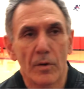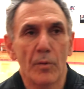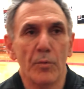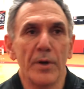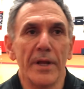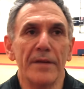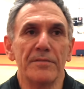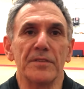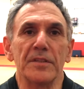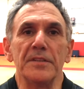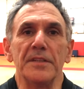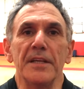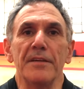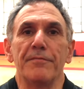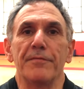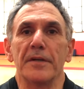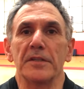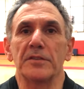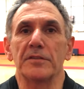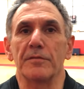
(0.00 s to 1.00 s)
Well, we have to
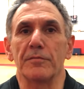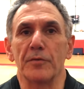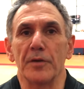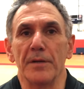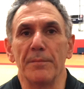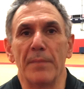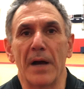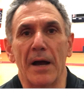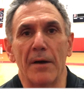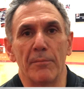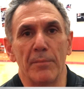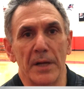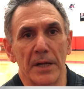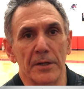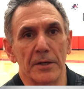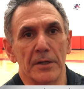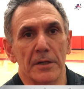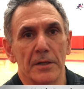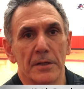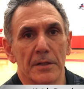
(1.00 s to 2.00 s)
defensive rebound
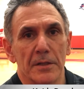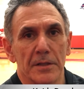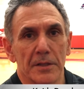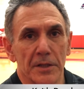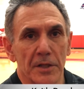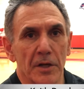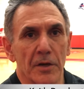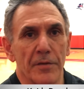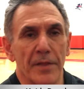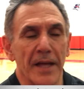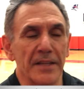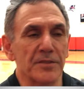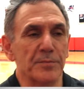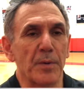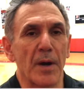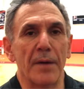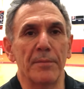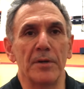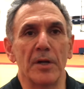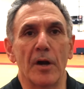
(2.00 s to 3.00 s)
better. You know, that's
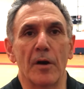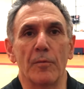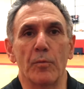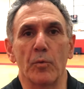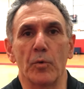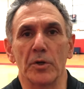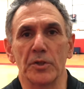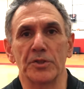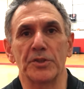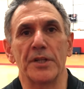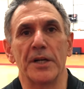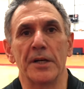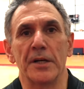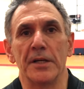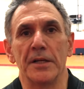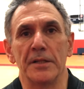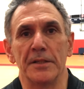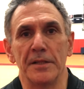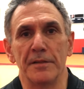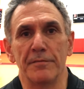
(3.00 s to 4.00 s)
probably our worst
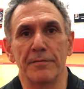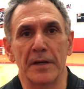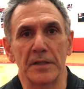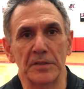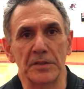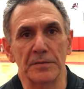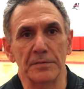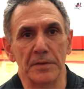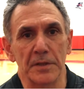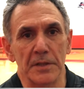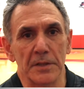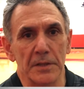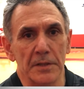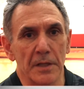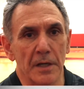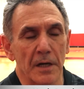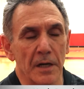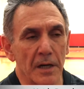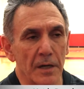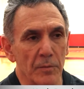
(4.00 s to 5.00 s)
area defensively.
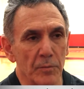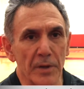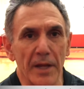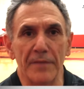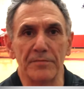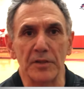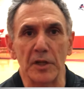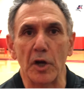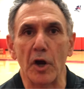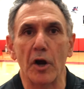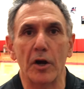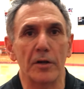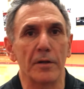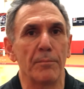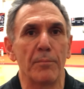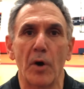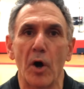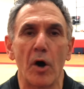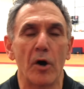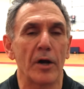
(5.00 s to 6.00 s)
We have to guard the
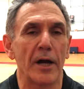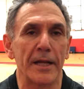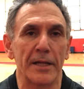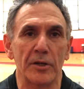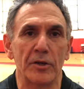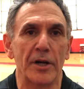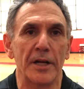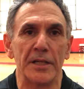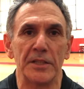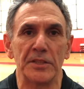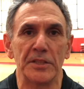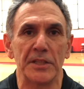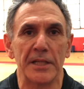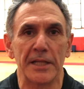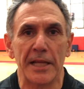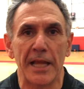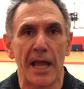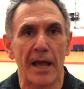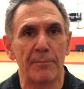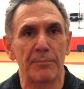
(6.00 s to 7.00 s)
ball like crazy
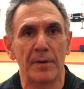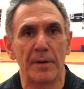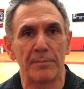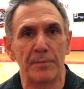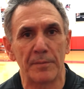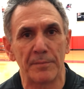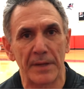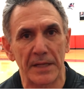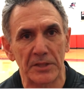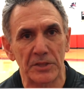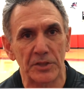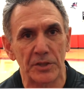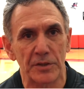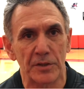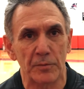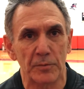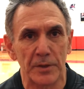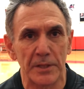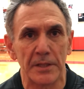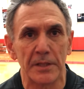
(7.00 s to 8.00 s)
and gap up and make sure
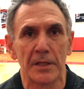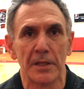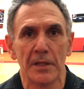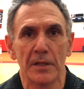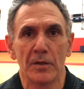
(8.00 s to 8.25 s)
that we